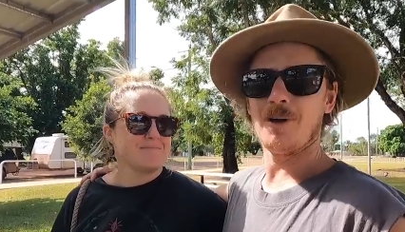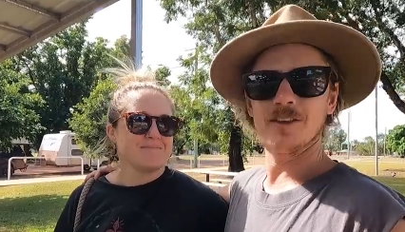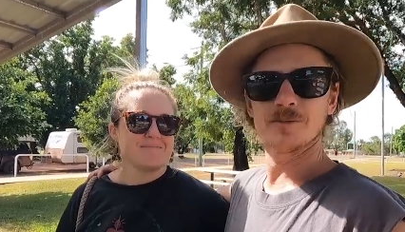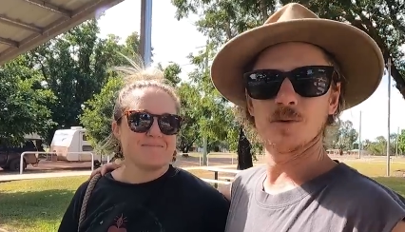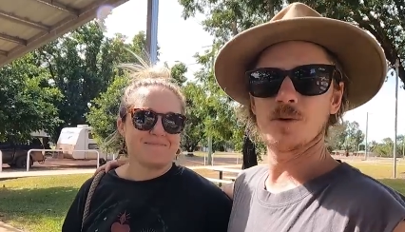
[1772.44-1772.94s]
Speaker 1: the
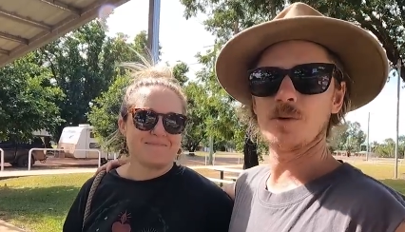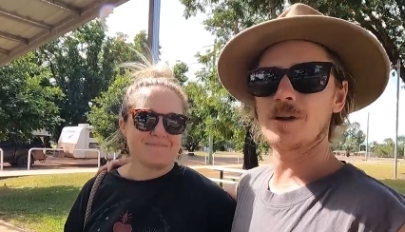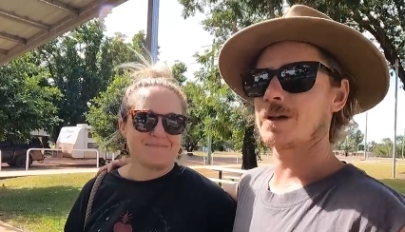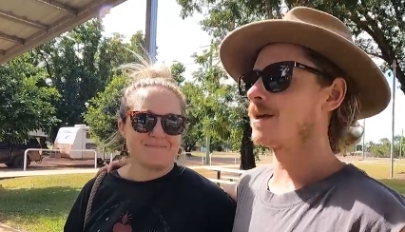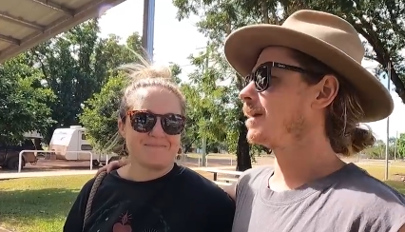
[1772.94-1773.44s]
basketball court.
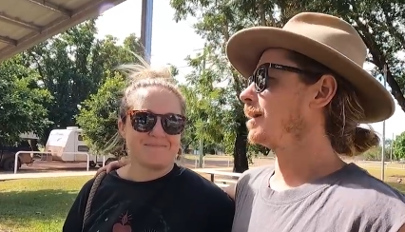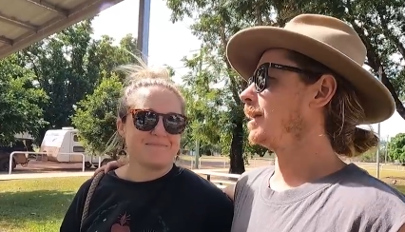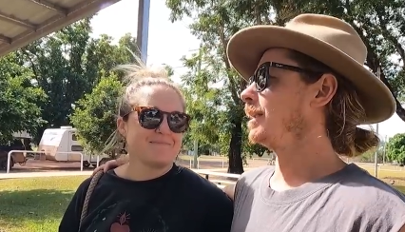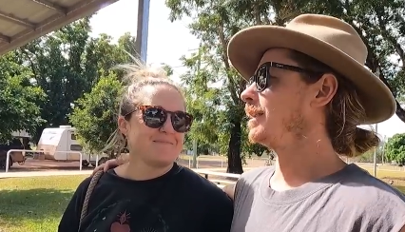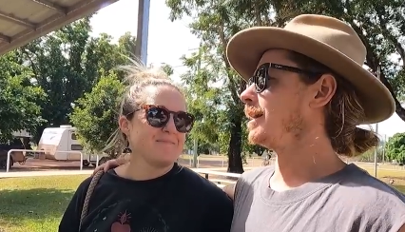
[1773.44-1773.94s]

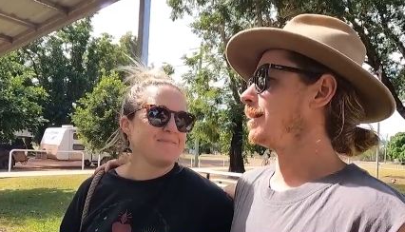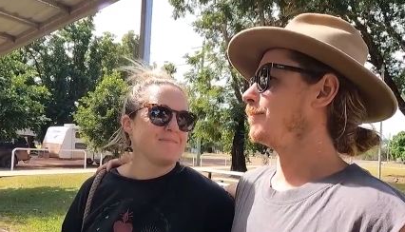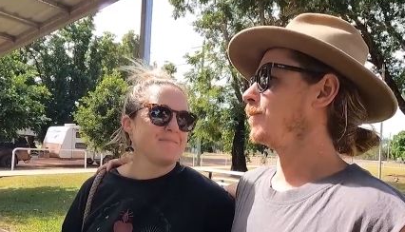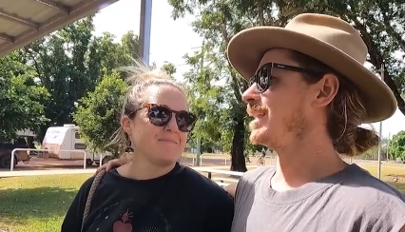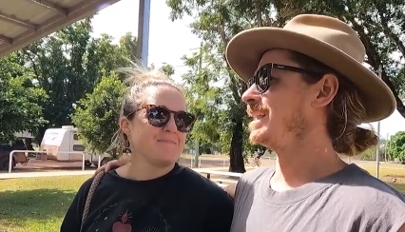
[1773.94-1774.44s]
And
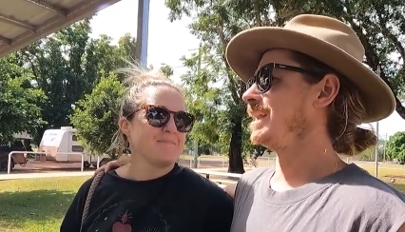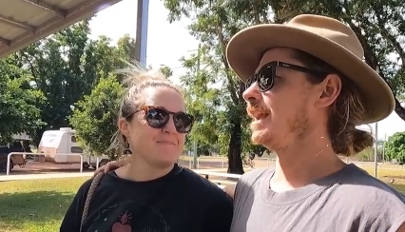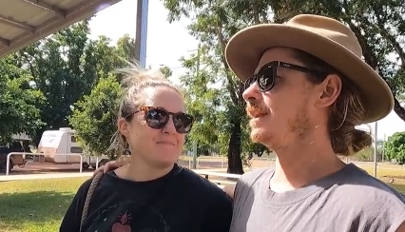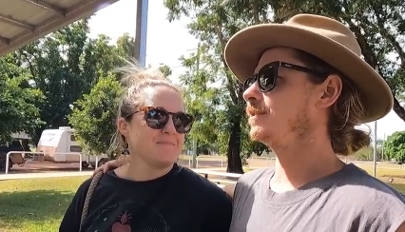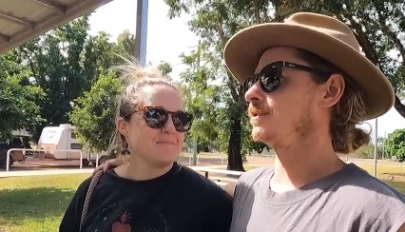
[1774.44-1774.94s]
um, we're going to
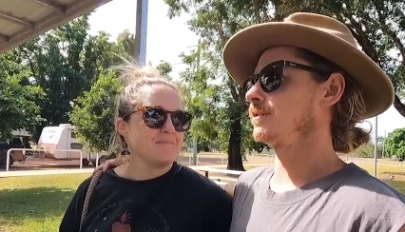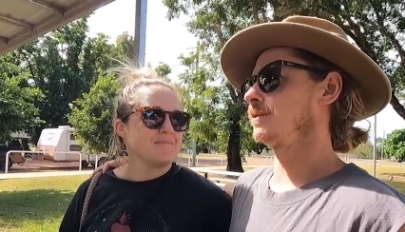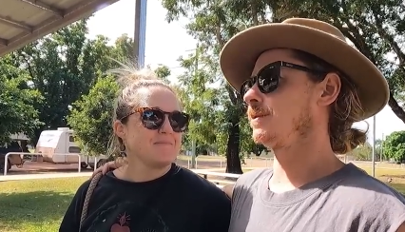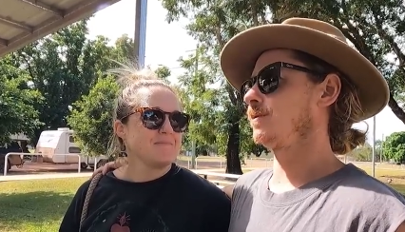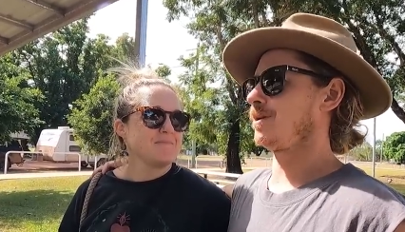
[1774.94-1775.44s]
head
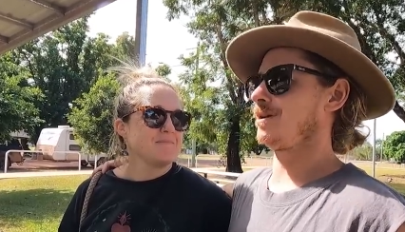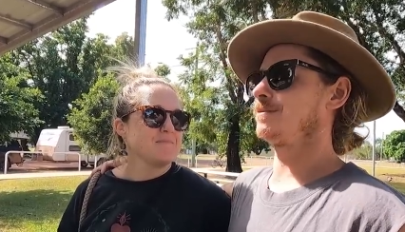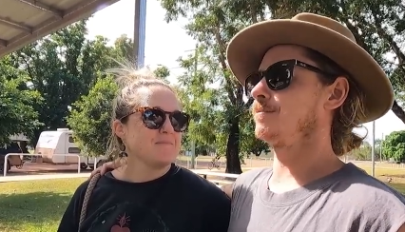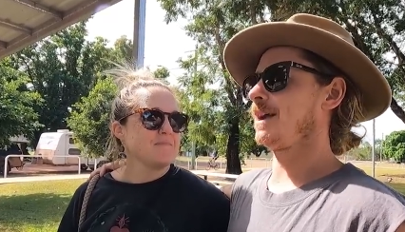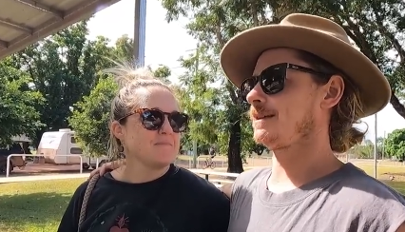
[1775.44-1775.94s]
to, well,
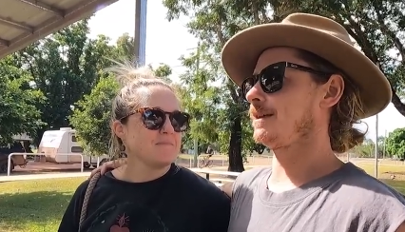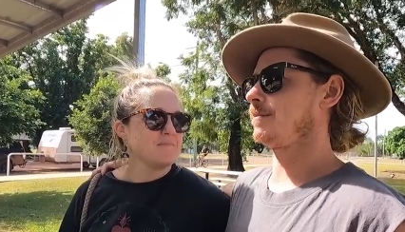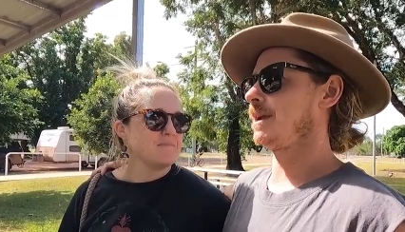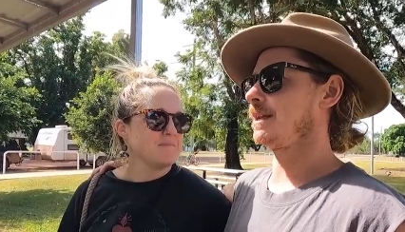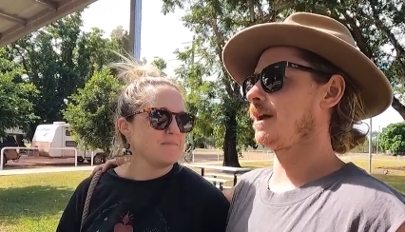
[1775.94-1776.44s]
back down the
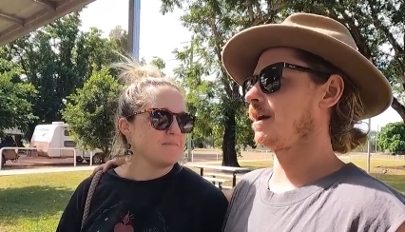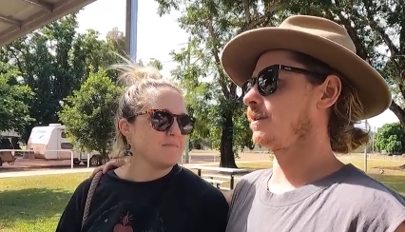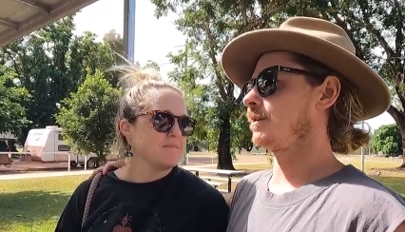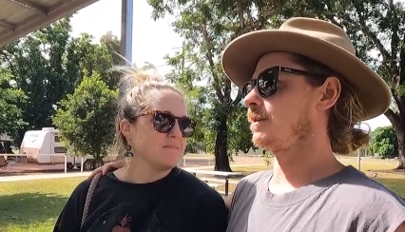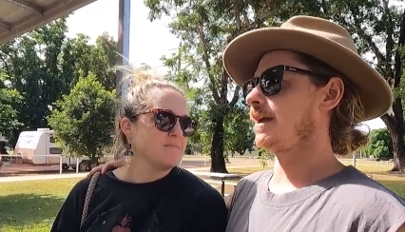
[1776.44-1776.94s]
PDR. I
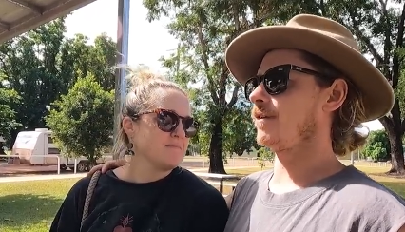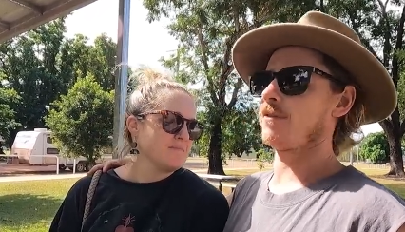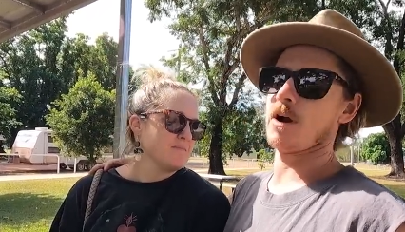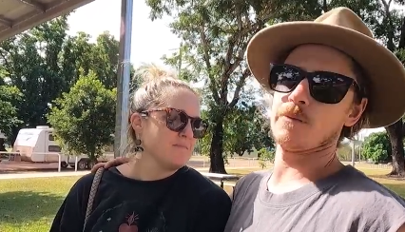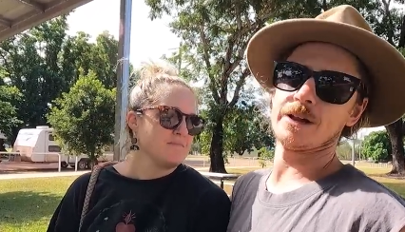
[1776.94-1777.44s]
don't know how
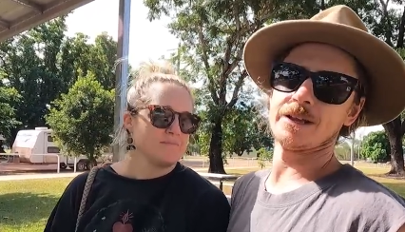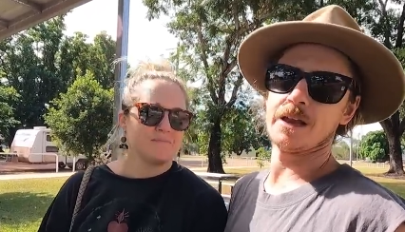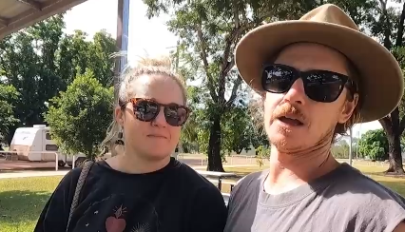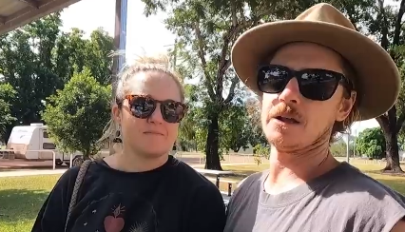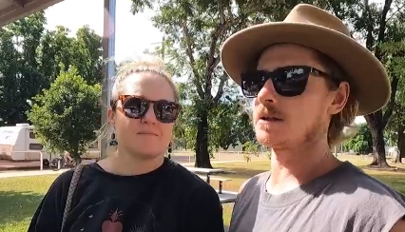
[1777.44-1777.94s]
far we're going to
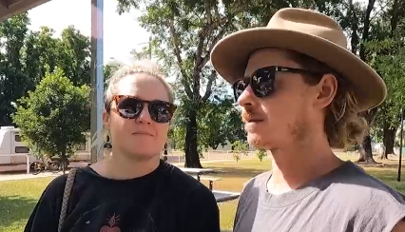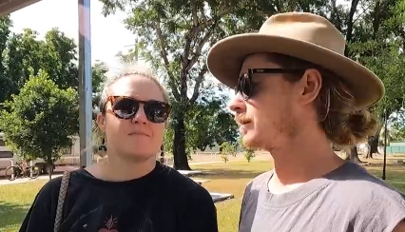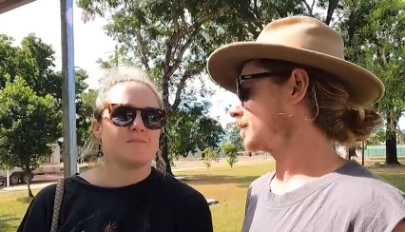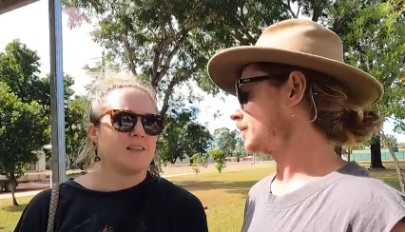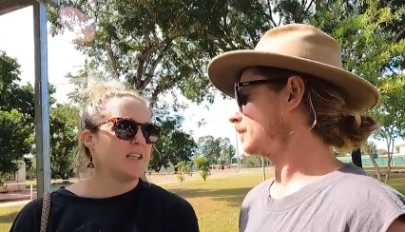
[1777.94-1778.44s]
get.
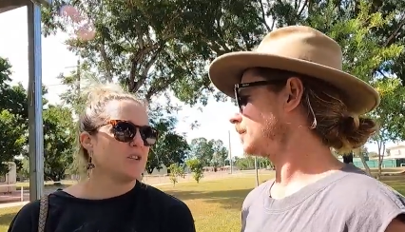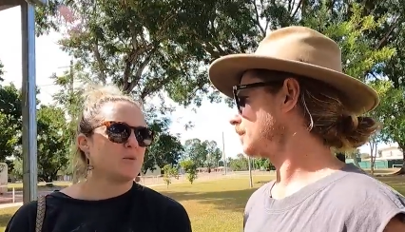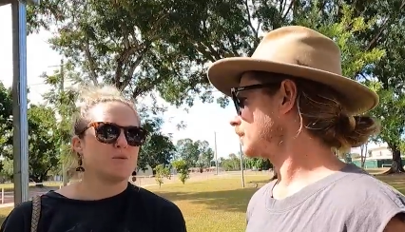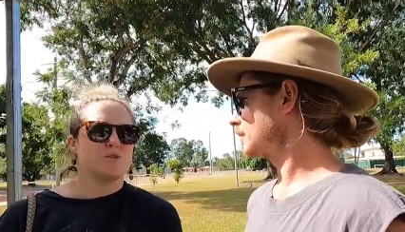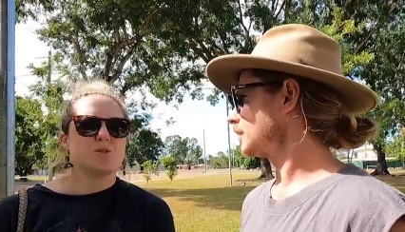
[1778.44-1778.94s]
Speaker 2: We're heading
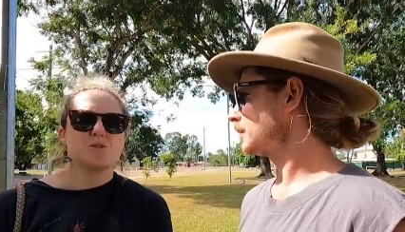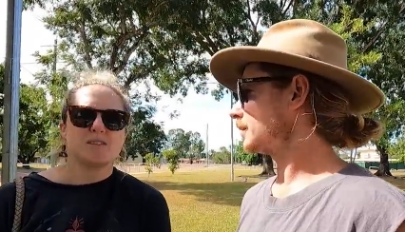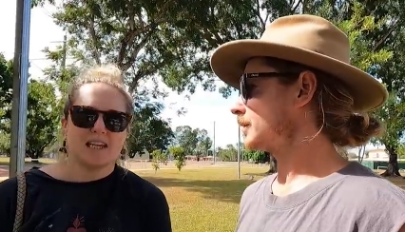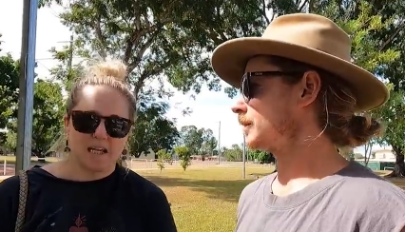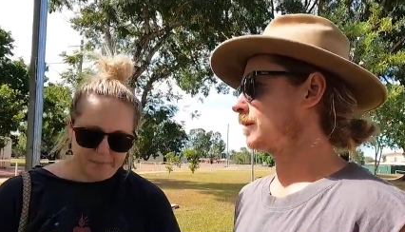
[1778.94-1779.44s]
towards
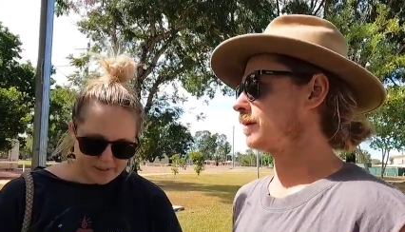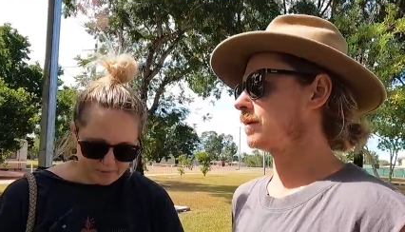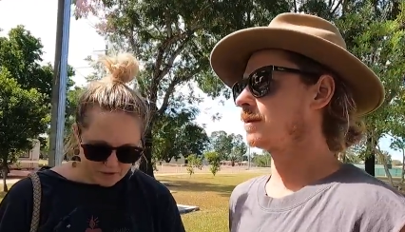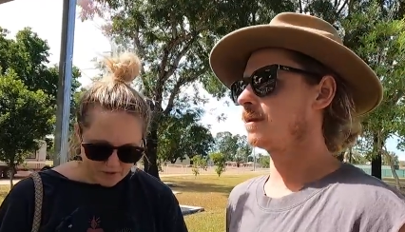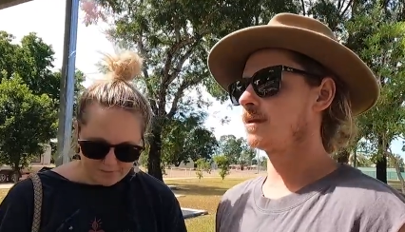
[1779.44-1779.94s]
Cooktown, but we're
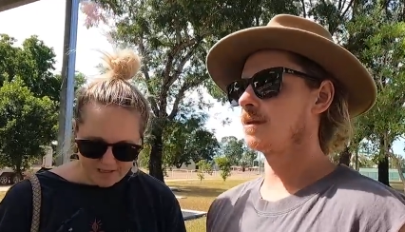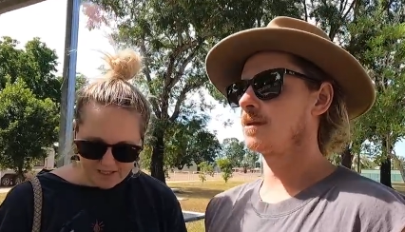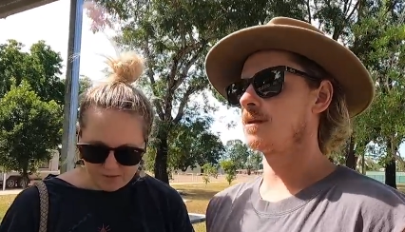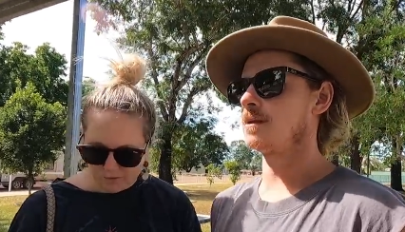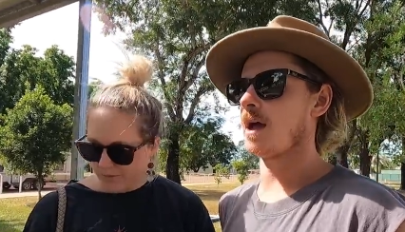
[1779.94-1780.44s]
not going to
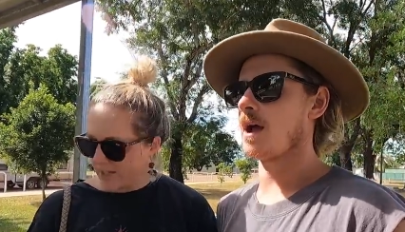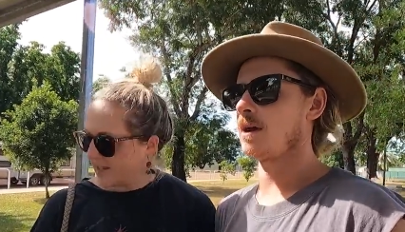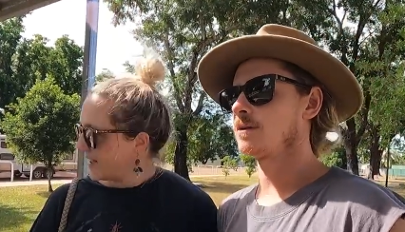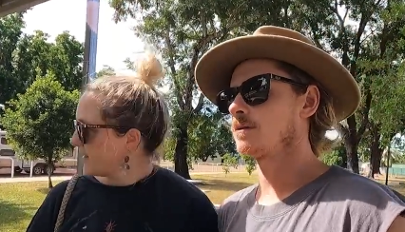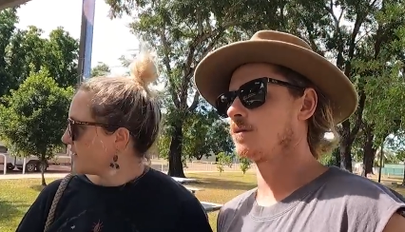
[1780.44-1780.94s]
make it all the way
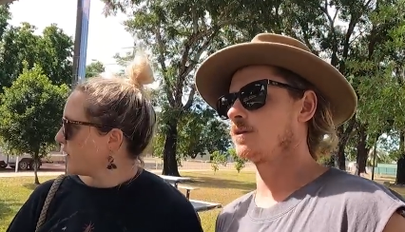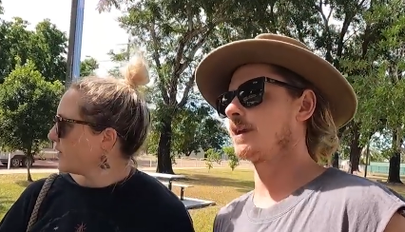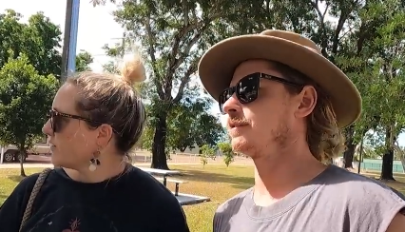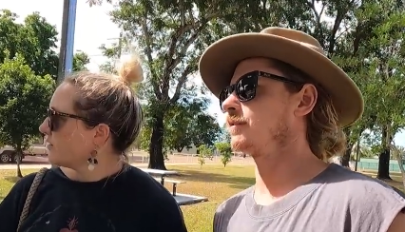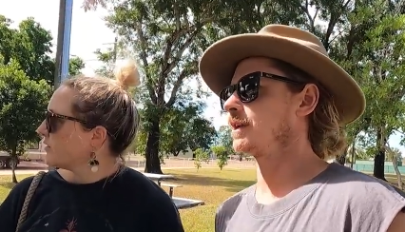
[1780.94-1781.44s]
there. So.
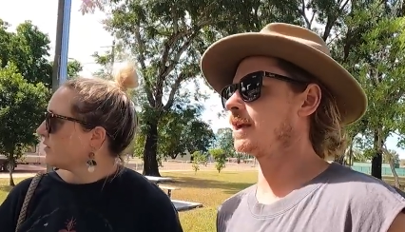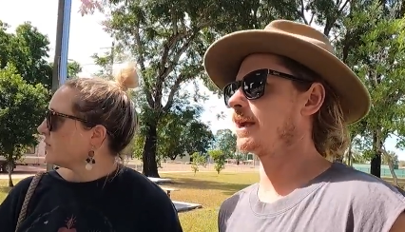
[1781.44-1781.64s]
Cooktown's
Speaker 1: like